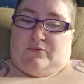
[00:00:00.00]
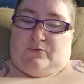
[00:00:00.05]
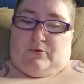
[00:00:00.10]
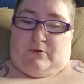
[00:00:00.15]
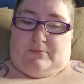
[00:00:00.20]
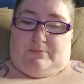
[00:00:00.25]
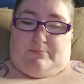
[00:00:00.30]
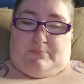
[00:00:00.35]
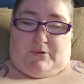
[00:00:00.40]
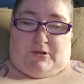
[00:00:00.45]

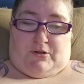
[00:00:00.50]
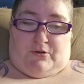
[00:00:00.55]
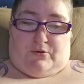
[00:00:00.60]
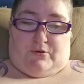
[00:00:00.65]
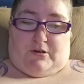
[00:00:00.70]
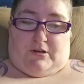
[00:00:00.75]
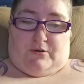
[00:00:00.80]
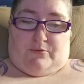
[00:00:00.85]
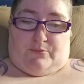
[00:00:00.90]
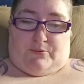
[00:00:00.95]
when
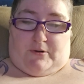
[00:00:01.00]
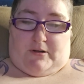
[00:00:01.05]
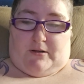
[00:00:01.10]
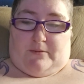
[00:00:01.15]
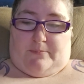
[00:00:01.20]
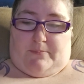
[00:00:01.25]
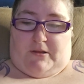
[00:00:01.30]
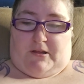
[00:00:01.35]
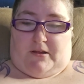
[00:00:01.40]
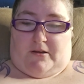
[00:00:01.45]
Beauty
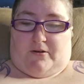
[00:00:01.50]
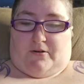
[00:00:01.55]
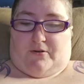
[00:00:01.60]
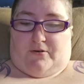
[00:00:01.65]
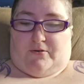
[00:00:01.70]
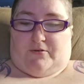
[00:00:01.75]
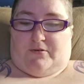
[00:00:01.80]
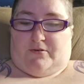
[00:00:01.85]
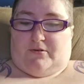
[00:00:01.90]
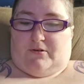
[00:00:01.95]

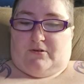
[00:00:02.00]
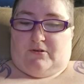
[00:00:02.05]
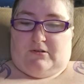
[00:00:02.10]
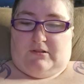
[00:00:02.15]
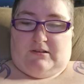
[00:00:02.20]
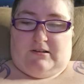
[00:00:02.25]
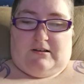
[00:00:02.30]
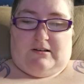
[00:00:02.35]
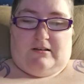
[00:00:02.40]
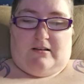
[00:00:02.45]
reappeared, her
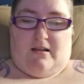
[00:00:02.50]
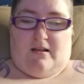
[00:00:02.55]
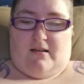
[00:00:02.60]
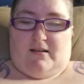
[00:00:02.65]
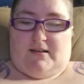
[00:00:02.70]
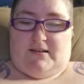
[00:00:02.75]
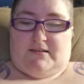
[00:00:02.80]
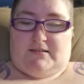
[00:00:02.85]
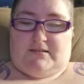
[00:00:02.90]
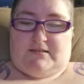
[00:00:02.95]
little
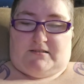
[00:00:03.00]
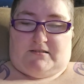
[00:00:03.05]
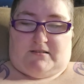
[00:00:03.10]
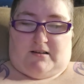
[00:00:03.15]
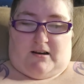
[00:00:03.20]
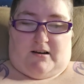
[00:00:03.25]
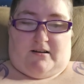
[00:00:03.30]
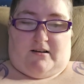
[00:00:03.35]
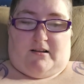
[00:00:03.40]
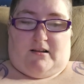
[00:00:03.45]
eyes
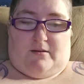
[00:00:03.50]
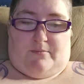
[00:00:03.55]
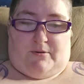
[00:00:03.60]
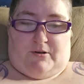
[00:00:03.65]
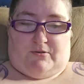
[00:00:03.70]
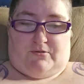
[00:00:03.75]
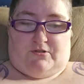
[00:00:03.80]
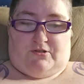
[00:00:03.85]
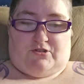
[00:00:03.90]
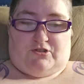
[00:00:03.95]
darting
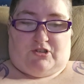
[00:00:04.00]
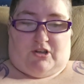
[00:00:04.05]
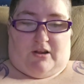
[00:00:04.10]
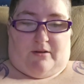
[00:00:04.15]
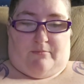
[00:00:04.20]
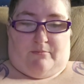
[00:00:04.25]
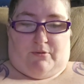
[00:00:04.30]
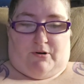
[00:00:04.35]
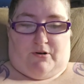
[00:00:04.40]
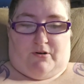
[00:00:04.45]
about the
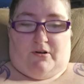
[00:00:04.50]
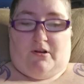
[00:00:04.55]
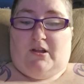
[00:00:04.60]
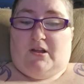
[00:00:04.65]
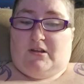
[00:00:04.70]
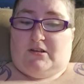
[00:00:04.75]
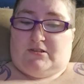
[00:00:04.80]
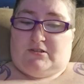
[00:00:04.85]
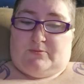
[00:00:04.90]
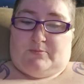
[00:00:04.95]
chamber
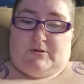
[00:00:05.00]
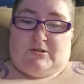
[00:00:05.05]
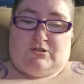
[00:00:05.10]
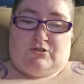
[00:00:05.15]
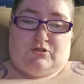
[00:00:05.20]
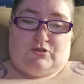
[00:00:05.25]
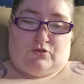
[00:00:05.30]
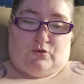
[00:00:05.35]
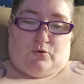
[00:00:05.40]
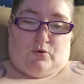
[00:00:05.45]
to be
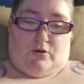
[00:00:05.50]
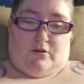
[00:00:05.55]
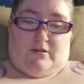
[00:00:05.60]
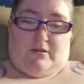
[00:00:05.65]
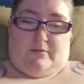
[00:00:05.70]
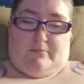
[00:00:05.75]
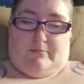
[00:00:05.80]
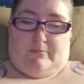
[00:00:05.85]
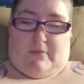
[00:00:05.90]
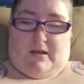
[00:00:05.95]
sure
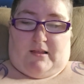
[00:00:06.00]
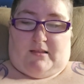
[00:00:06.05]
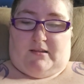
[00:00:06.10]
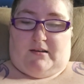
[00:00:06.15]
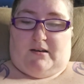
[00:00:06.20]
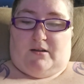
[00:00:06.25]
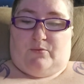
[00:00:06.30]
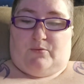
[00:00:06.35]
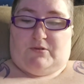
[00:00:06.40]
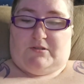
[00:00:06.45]
that
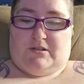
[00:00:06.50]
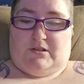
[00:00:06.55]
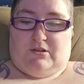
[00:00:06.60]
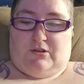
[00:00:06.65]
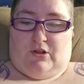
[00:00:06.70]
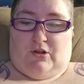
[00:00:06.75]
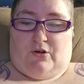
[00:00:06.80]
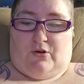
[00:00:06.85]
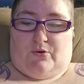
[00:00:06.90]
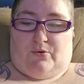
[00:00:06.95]
Melanie was
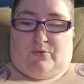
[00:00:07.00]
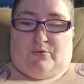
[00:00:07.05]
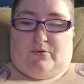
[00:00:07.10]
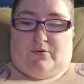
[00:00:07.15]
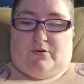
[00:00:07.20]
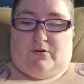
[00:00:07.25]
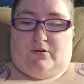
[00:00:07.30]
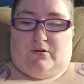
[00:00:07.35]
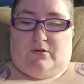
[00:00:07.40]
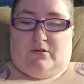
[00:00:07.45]
alone,
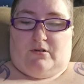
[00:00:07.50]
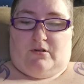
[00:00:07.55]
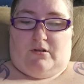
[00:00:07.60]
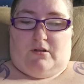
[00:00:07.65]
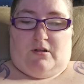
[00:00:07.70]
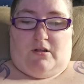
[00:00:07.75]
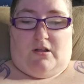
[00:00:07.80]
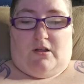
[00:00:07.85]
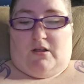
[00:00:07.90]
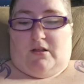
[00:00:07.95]

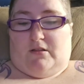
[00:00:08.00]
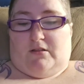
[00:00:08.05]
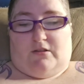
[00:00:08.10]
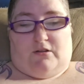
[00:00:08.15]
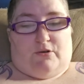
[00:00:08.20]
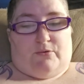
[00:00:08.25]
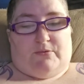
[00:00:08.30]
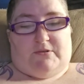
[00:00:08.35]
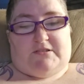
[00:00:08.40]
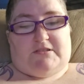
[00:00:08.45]

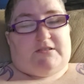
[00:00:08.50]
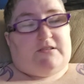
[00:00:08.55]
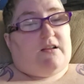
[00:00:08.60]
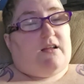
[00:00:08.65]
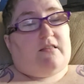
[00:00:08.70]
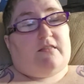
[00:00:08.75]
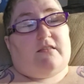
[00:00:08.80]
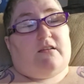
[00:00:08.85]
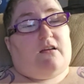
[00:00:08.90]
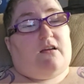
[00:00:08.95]
there was
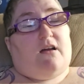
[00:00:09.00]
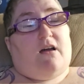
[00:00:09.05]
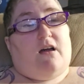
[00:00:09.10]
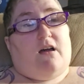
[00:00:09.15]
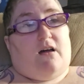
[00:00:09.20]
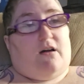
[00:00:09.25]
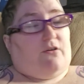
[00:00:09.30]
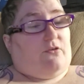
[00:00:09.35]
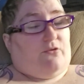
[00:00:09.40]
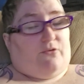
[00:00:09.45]
nothing
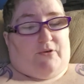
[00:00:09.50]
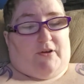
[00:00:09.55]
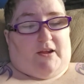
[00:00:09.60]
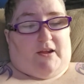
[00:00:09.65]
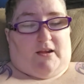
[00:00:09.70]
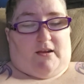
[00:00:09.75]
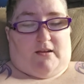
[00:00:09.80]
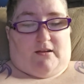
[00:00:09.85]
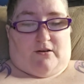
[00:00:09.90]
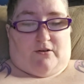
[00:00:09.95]

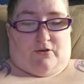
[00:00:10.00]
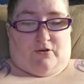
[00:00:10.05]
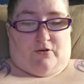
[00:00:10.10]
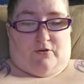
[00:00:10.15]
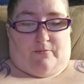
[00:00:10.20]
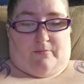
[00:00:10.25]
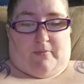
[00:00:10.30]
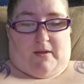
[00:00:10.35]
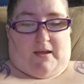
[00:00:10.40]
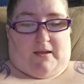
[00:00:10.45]
hungry in her
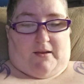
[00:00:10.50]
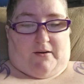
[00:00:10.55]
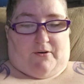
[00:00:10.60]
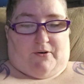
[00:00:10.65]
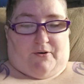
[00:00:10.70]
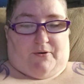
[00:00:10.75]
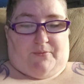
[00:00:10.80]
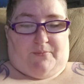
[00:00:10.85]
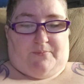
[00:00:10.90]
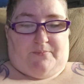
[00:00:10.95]
manner.